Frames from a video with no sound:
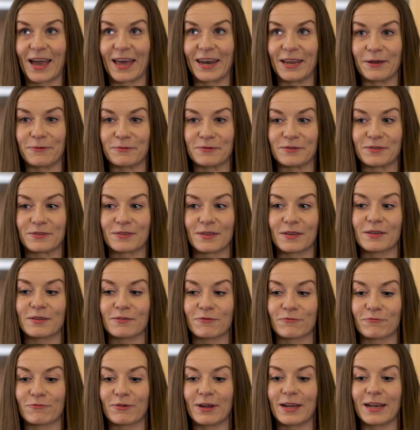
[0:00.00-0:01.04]
And it was
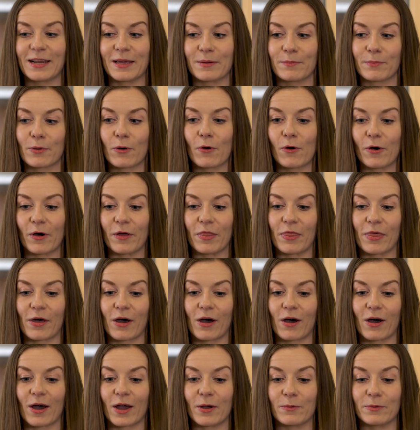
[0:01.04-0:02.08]
really important
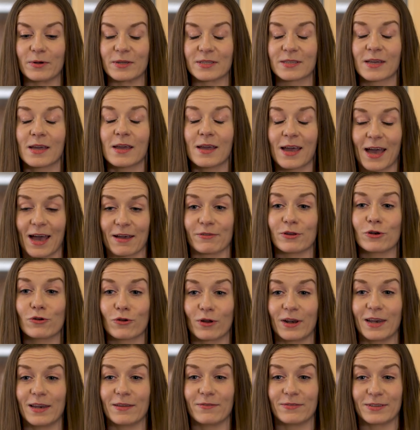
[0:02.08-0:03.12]
that I was, having
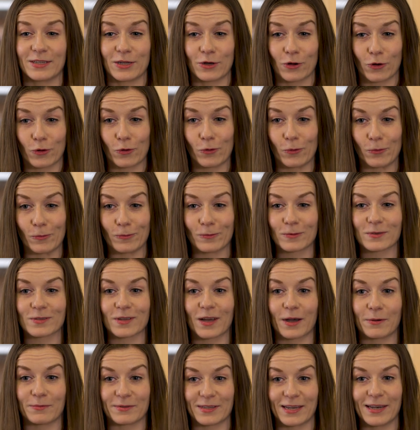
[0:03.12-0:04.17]
not lived in
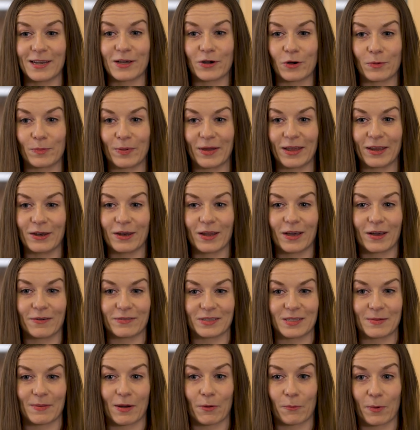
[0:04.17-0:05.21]
halls, I was a little bit
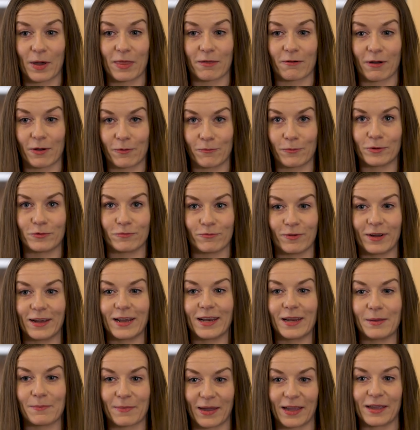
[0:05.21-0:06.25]
nervous about whether I would
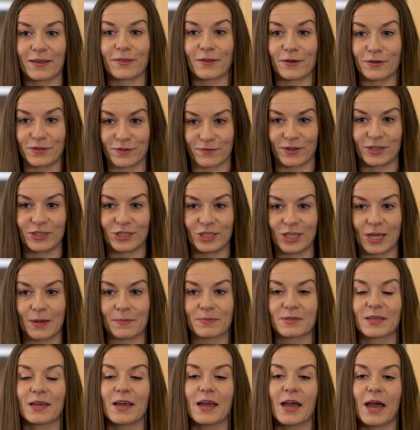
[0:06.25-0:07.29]
really make those friendships,